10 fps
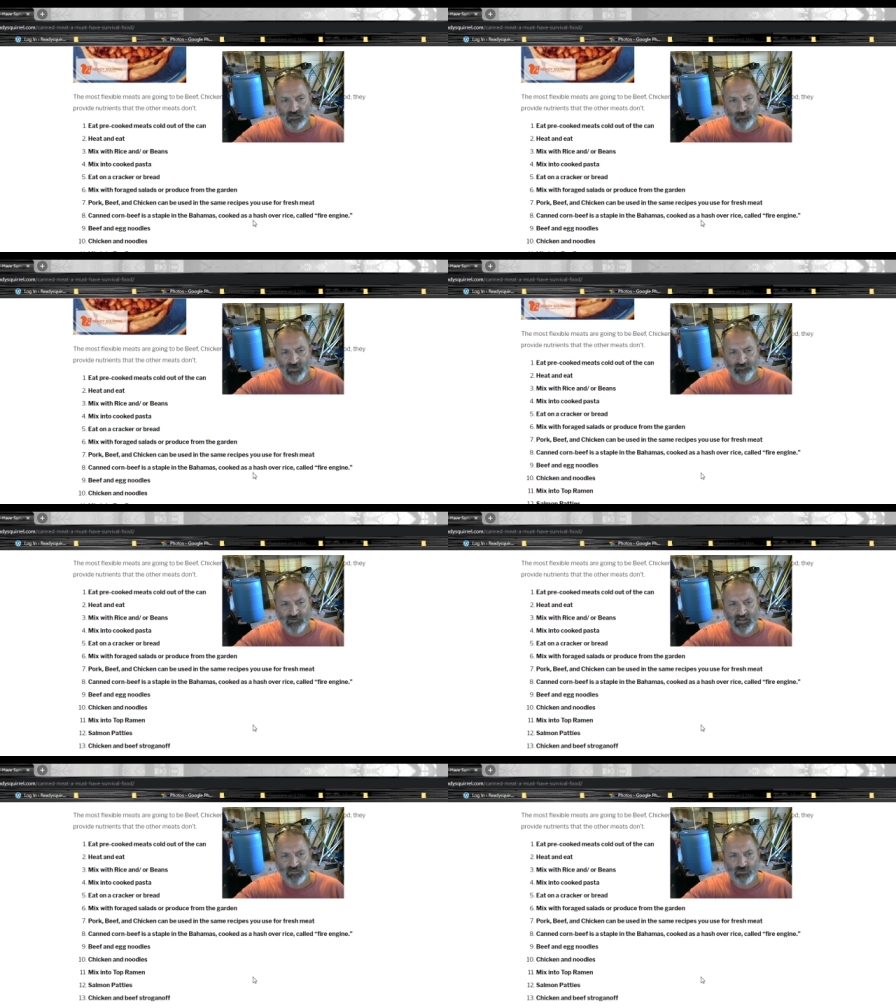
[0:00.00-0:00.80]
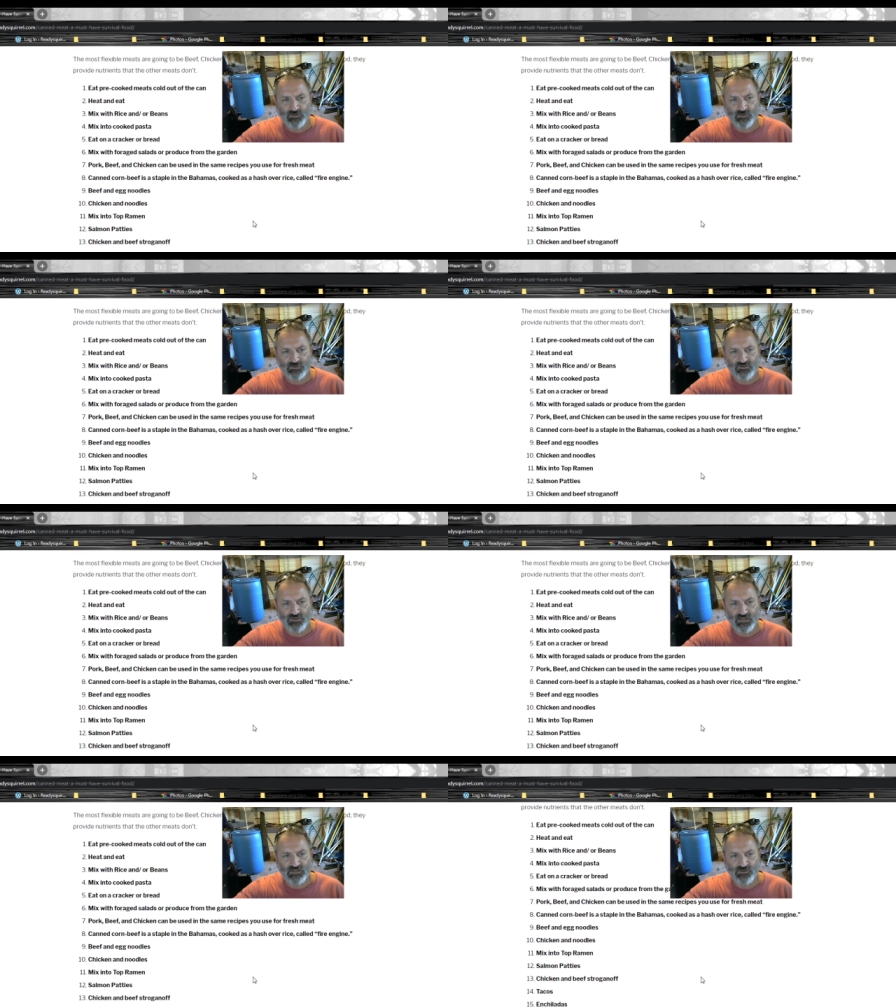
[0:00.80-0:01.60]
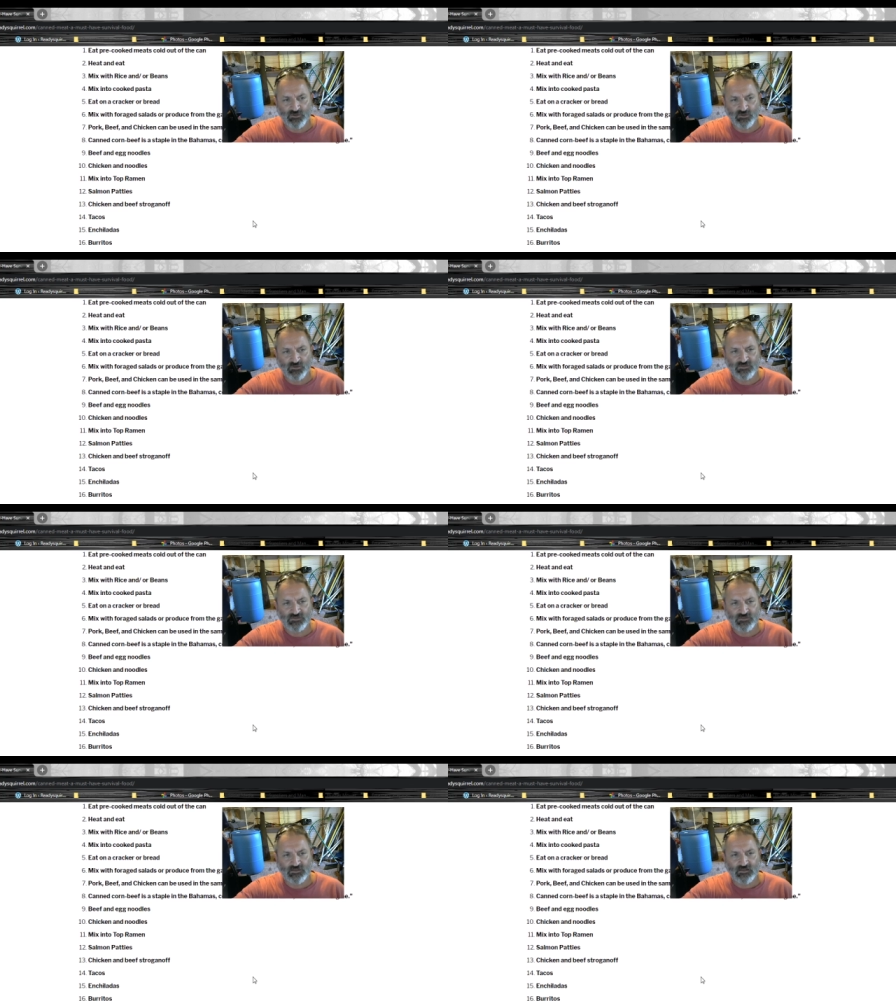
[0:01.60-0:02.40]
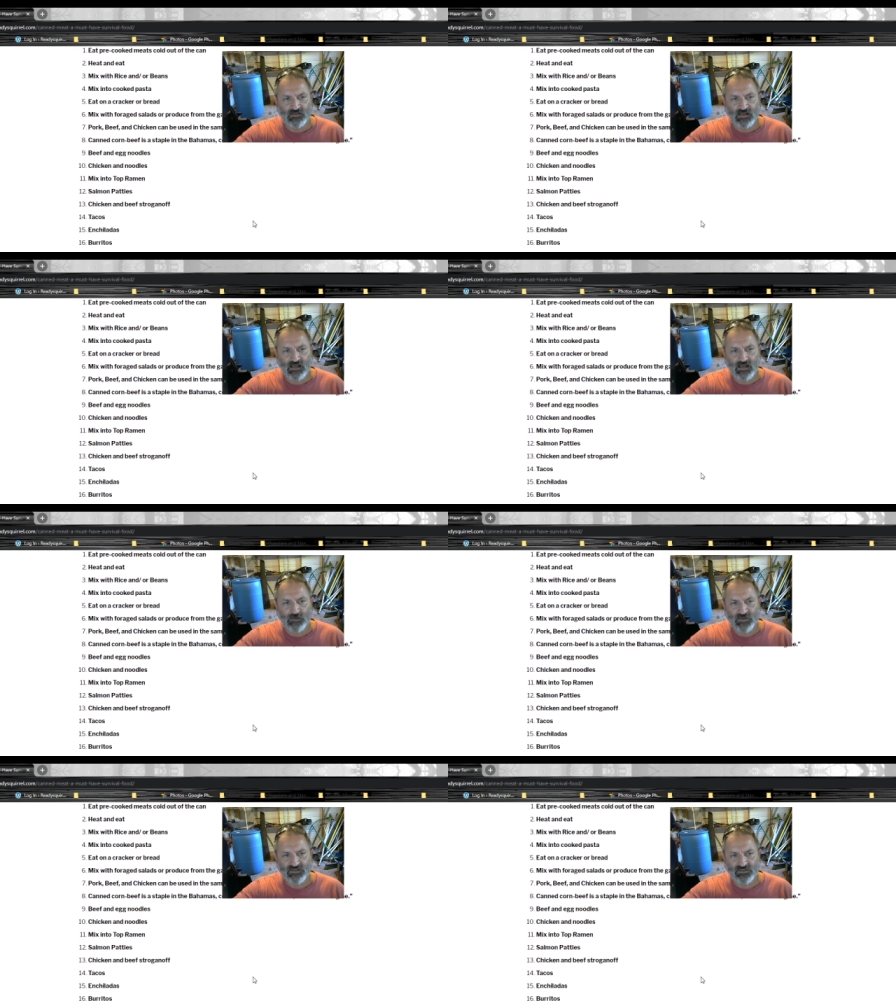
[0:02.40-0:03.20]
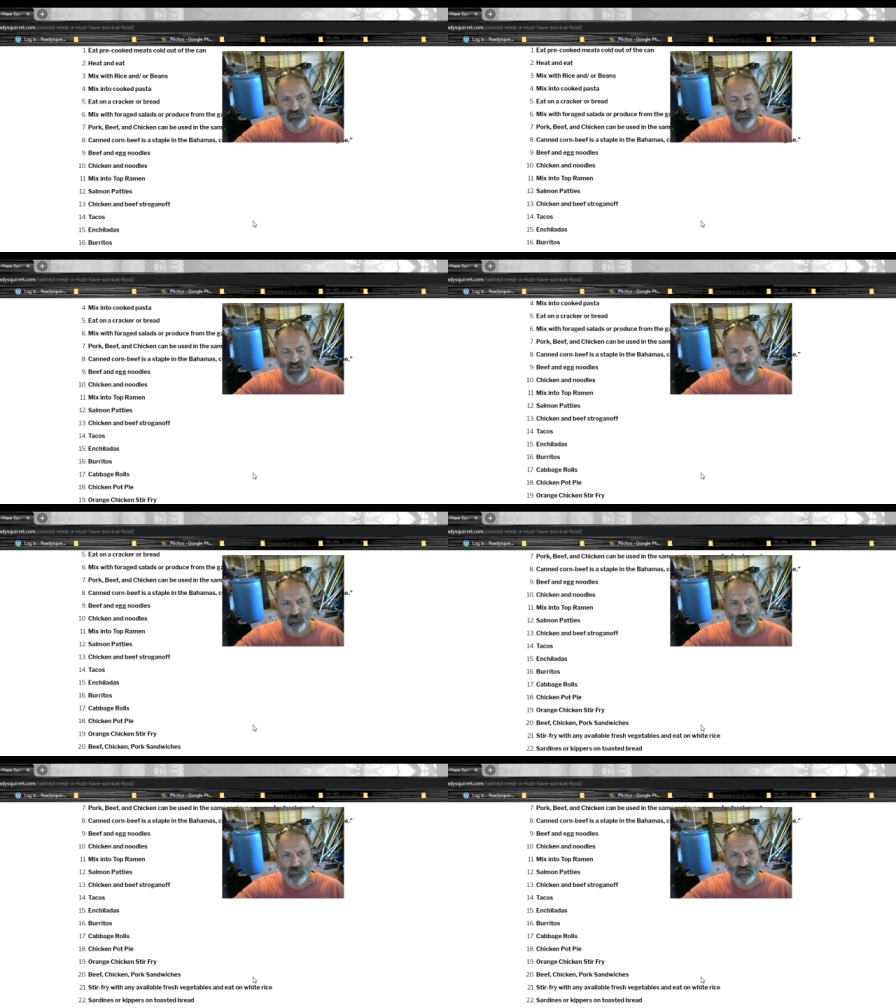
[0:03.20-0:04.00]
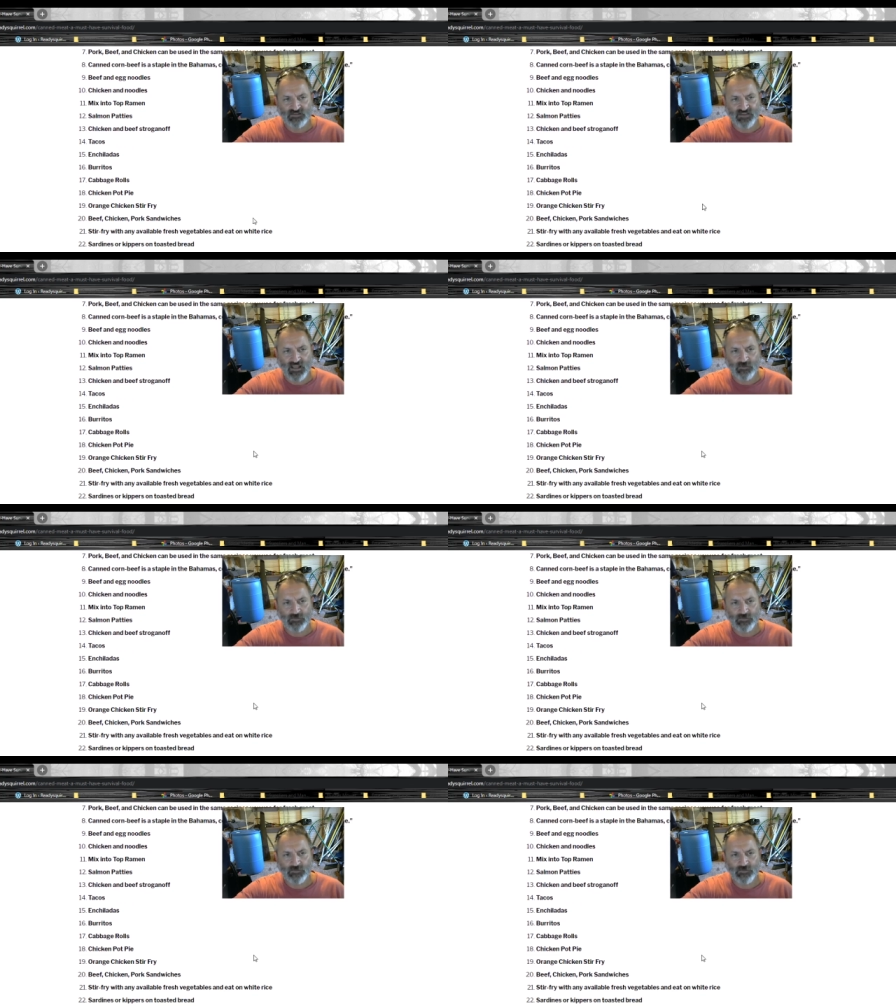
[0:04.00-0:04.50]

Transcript: Beef and egg noodles, chicken noodles, uh, mix into top ramen, salmon